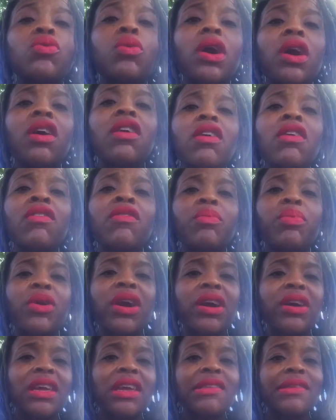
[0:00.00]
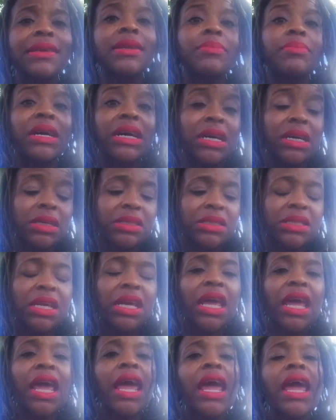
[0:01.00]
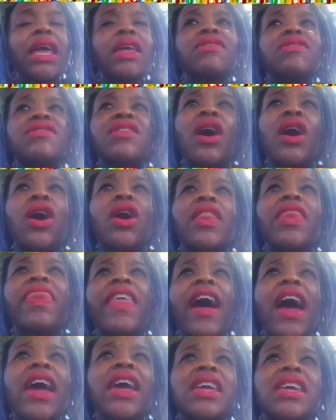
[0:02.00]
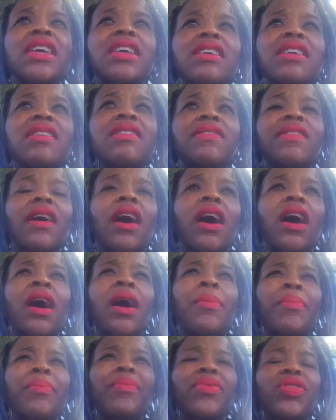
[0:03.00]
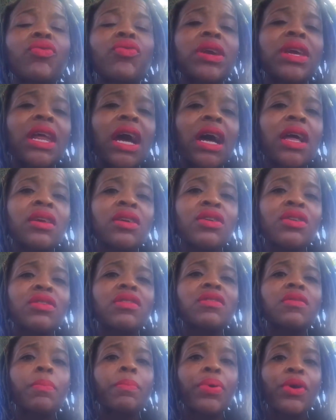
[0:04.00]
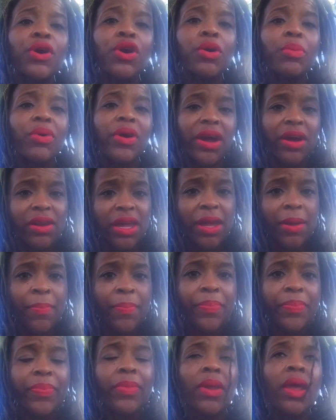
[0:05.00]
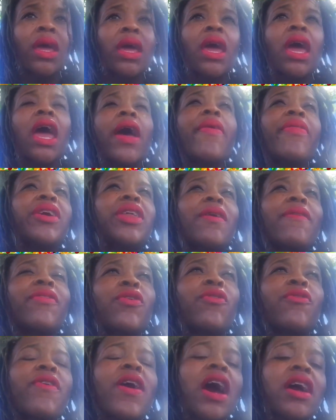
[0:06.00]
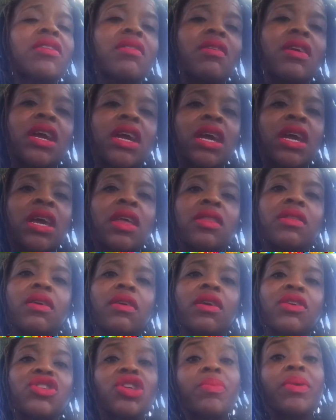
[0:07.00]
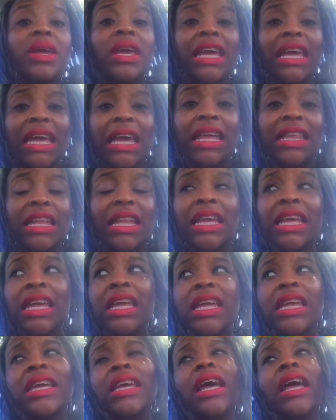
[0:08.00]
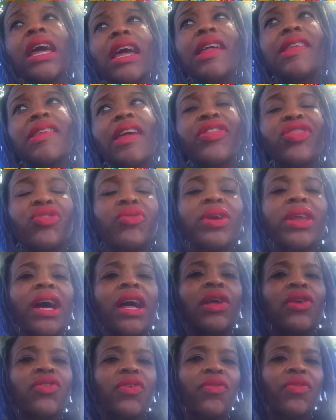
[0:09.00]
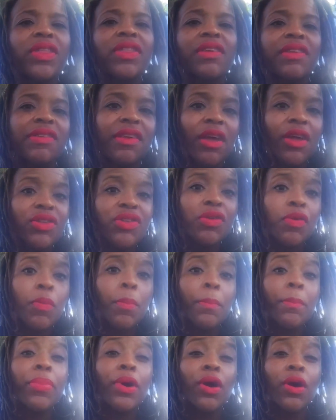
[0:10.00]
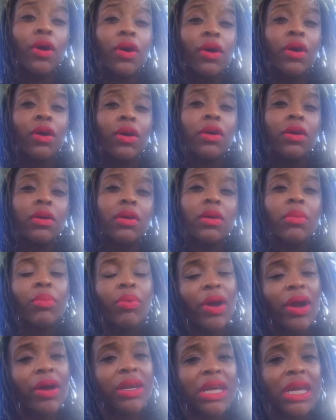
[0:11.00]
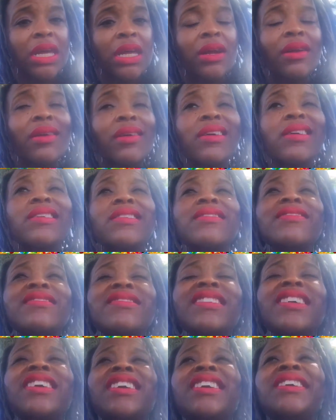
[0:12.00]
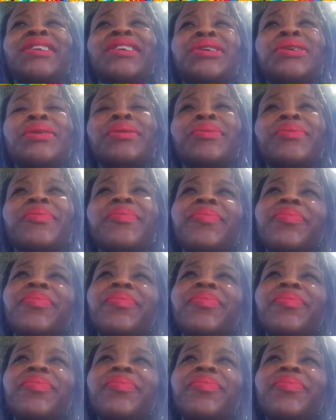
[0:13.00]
twelve brownies in a box. So that is um, three dollars per brownie. And then if you factor in the shipping and handling, it's like three dollars and fifty cents per brownie. So,